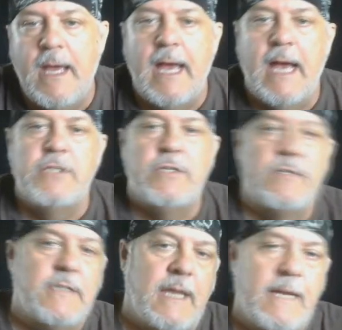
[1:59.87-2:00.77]
As you
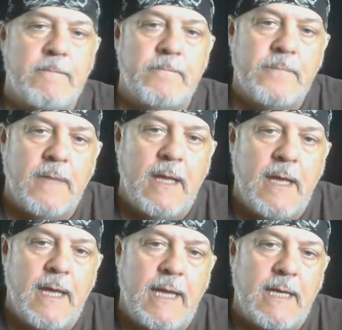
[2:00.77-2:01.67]
see,
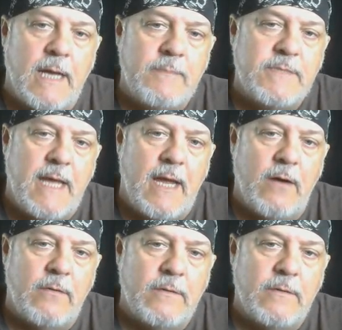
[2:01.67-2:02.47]
he comes down,